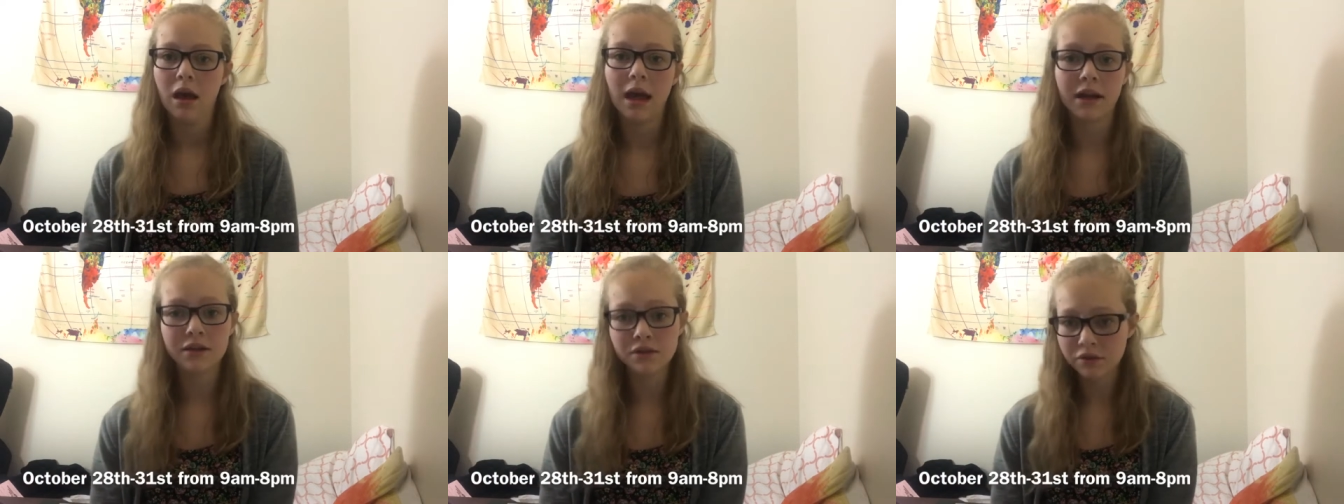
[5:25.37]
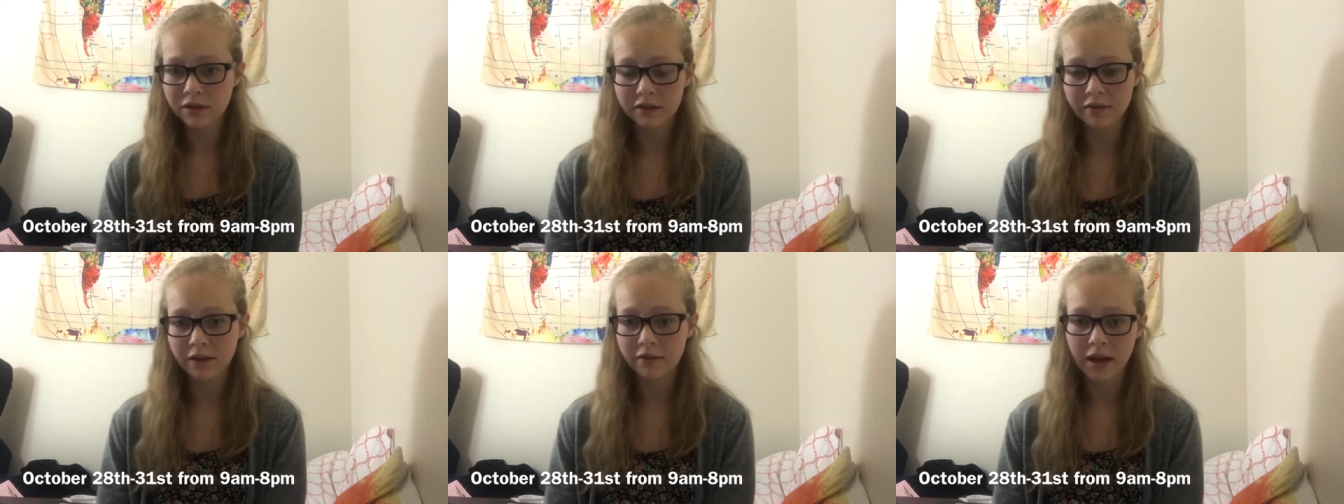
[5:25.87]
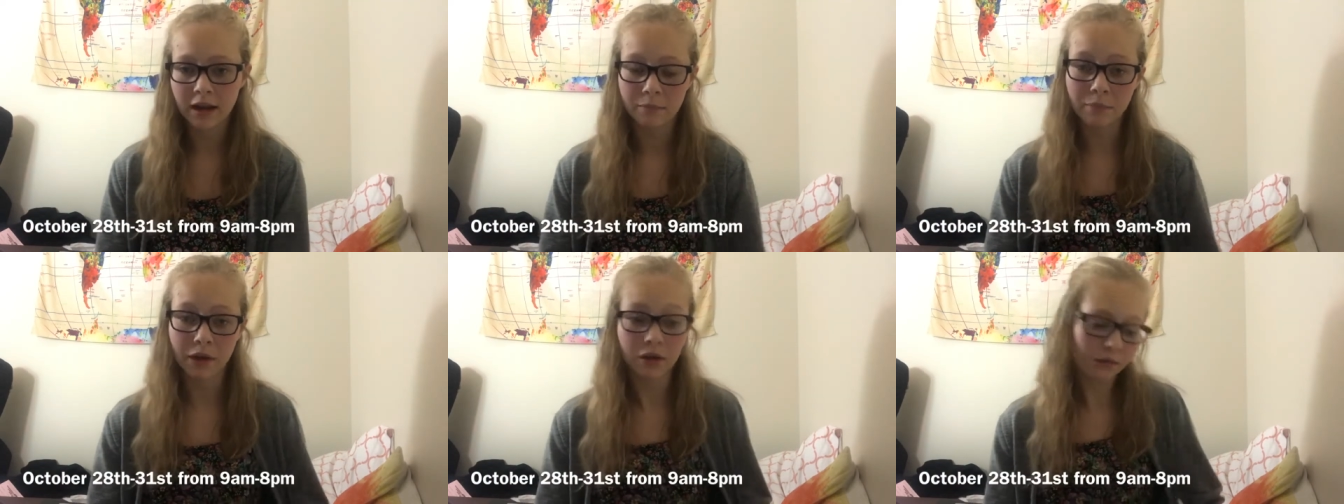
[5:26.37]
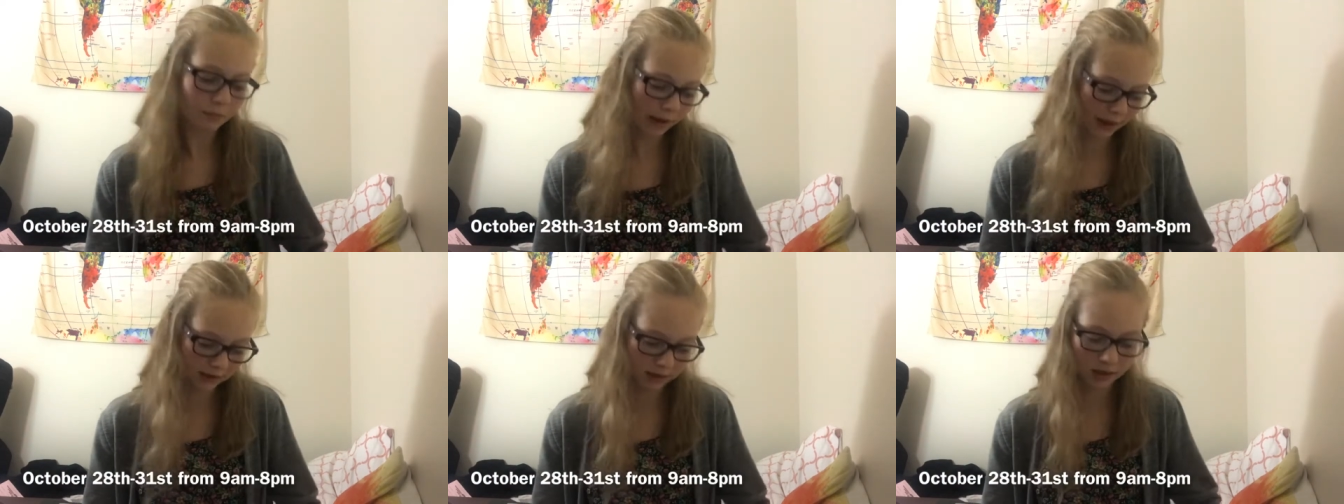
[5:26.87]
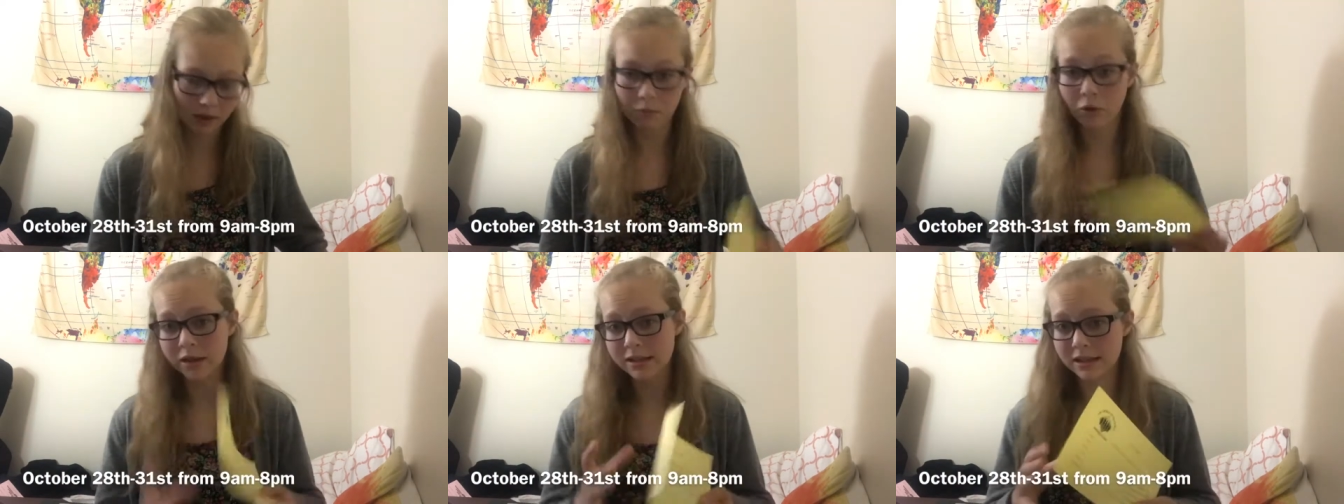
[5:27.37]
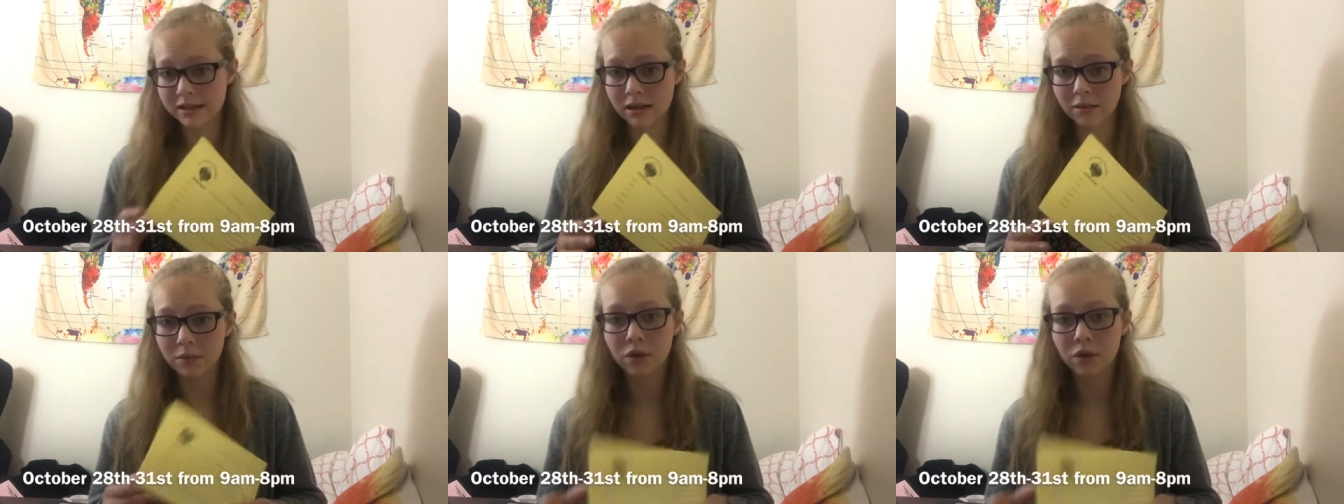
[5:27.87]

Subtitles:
And it's a really fun event, but back to the point system,